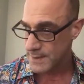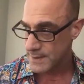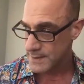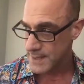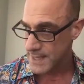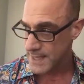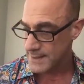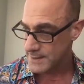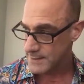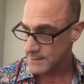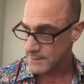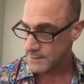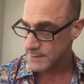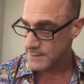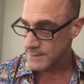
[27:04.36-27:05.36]
that
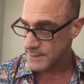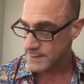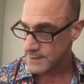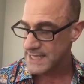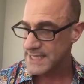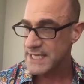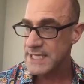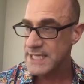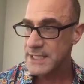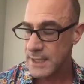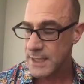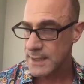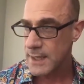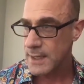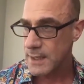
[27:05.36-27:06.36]
they didn't
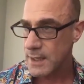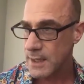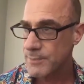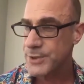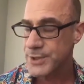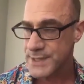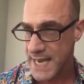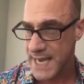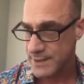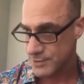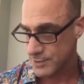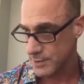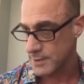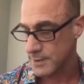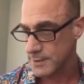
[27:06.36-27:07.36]
need a
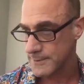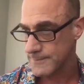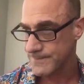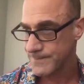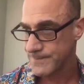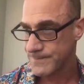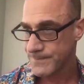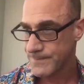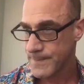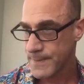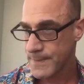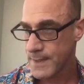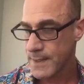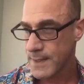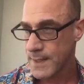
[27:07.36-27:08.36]
protector.
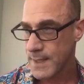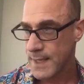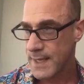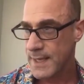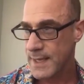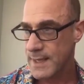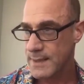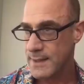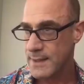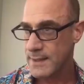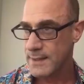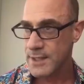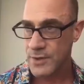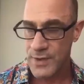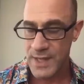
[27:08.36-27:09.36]

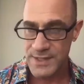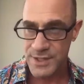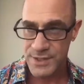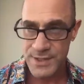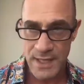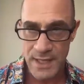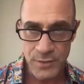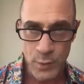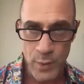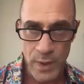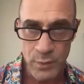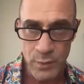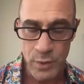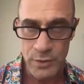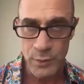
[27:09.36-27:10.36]
And, you know, that's just not the way
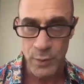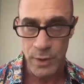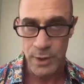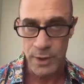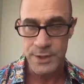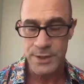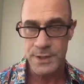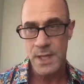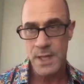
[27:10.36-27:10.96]
the world works.